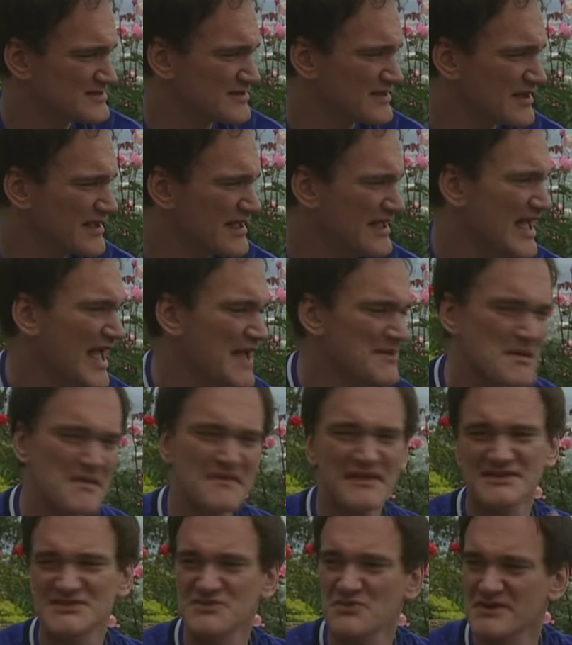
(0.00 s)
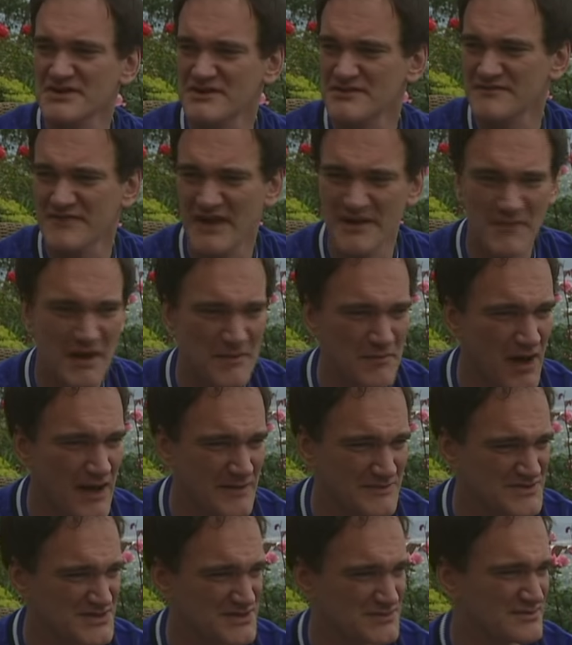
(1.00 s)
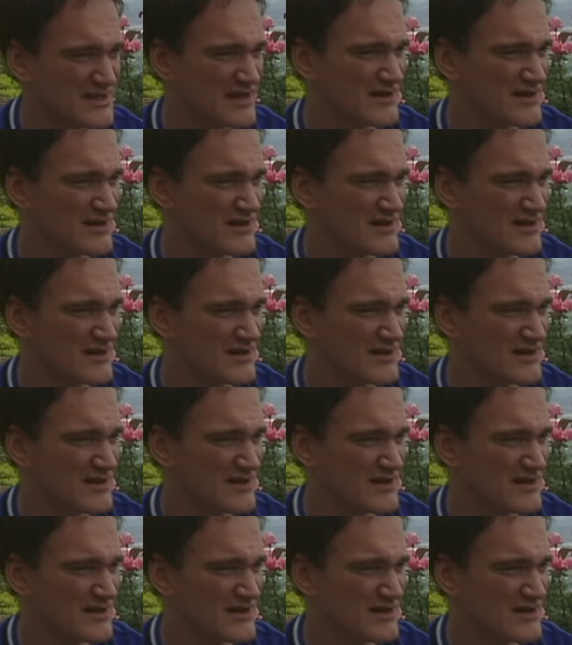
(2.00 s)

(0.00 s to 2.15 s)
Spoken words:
So I go, hey, maybe that's the one to invite my mom to.